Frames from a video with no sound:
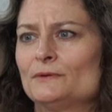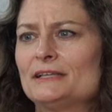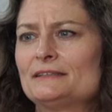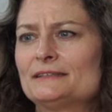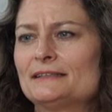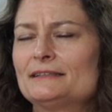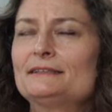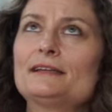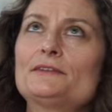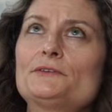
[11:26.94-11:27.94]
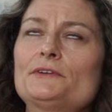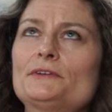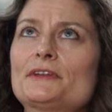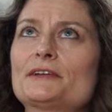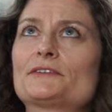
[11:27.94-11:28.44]
Well, those
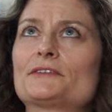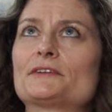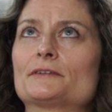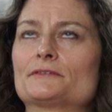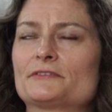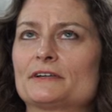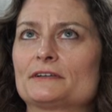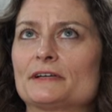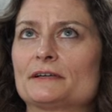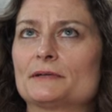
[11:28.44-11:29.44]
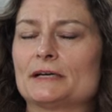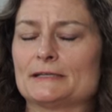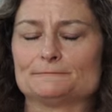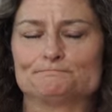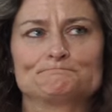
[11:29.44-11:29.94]
are things that are fairly,
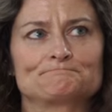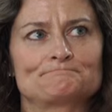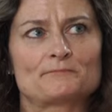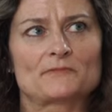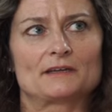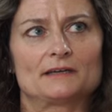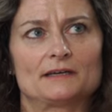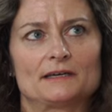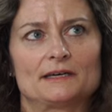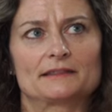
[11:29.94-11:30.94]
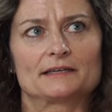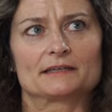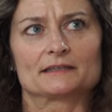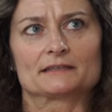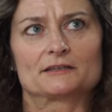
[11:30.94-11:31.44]
um, I
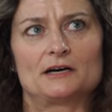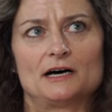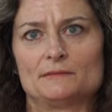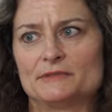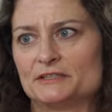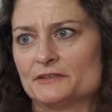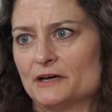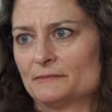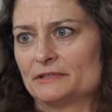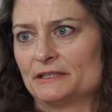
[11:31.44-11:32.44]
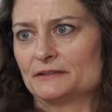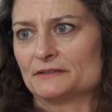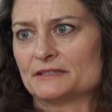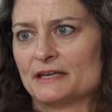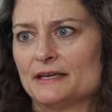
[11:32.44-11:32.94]
think, common
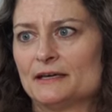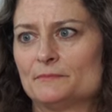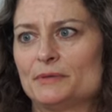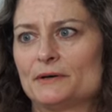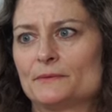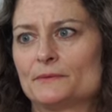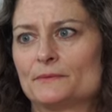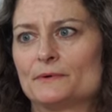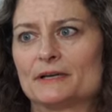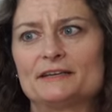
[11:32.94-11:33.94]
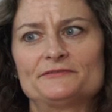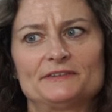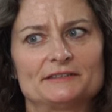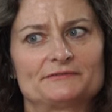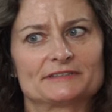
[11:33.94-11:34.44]
denominators. But what I
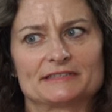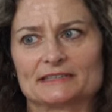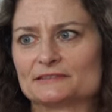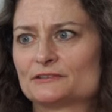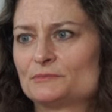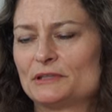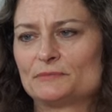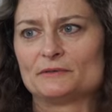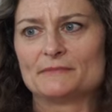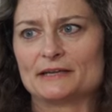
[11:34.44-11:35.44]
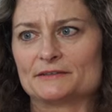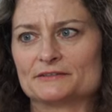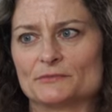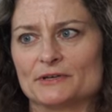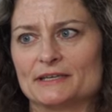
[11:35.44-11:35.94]
find for technical people
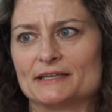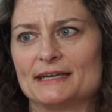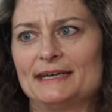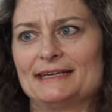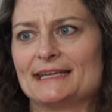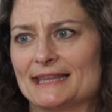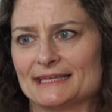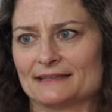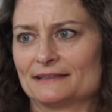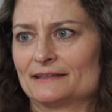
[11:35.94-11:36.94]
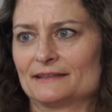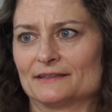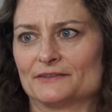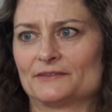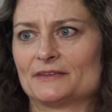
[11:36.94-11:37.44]
matters more than anything
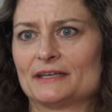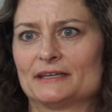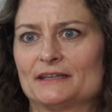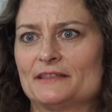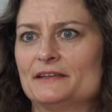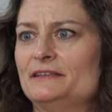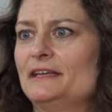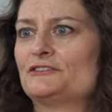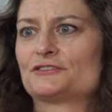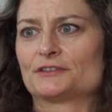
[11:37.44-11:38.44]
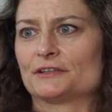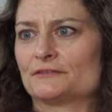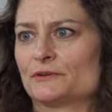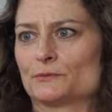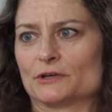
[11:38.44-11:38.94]
is the nature
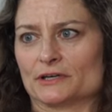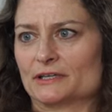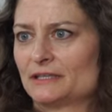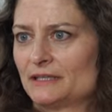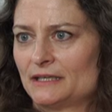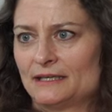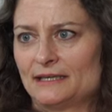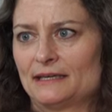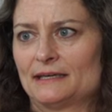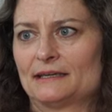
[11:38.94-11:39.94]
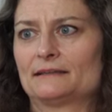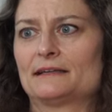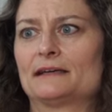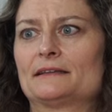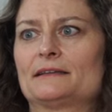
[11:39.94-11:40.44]
of the work and
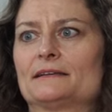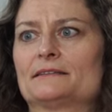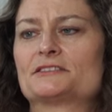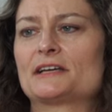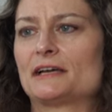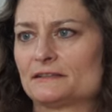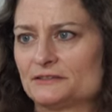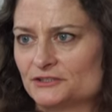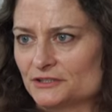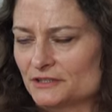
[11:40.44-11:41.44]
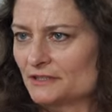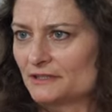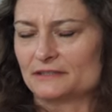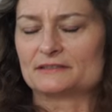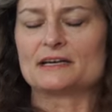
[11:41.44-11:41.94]
the challenge, uh,
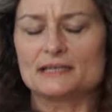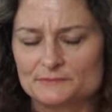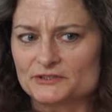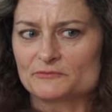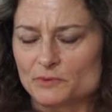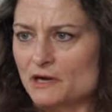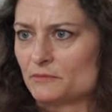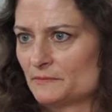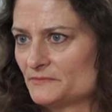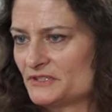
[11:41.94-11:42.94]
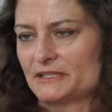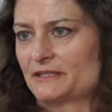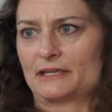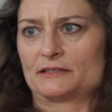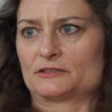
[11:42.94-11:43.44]
the types of problems that
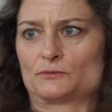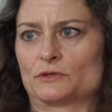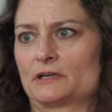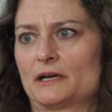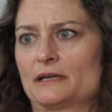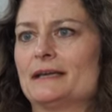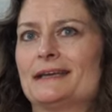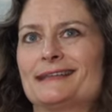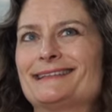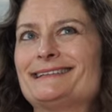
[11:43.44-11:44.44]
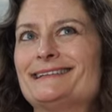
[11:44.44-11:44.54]
they get to work on, the